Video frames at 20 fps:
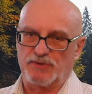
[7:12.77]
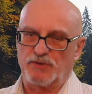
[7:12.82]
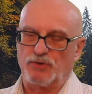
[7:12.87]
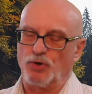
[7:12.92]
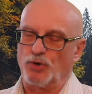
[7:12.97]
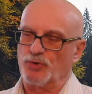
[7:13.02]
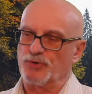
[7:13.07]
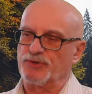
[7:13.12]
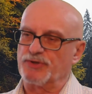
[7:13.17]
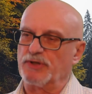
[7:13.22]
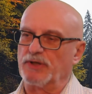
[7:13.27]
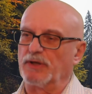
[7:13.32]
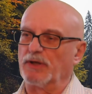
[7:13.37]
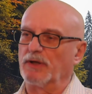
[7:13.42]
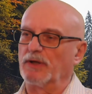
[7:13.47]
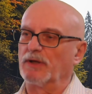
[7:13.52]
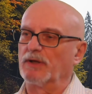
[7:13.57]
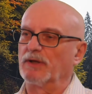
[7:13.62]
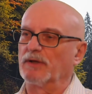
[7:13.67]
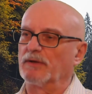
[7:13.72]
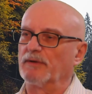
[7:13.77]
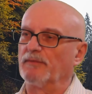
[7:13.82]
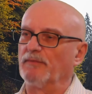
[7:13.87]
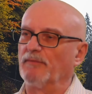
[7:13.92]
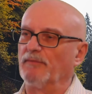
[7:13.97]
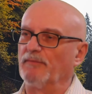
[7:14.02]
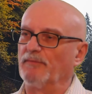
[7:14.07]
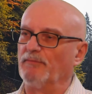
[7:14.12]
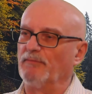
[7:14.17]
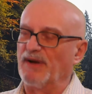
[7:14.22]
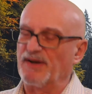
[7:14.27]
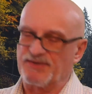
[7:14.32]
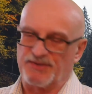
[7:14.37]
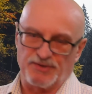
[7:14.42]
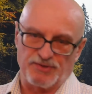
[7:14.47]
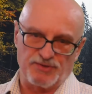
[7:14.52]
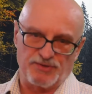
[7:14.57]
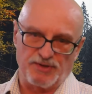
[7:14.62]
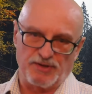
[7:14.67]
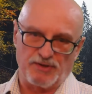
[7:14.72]
causing mass
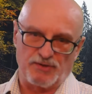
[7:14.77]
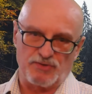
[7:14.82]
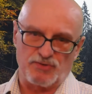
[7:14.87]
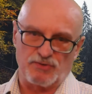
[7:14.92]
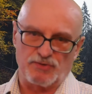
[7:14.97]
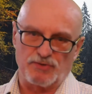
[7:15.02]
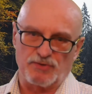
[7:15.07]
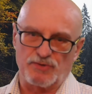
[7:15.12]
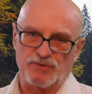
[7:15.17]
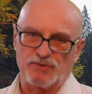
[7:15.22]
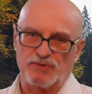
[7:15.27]
extinctions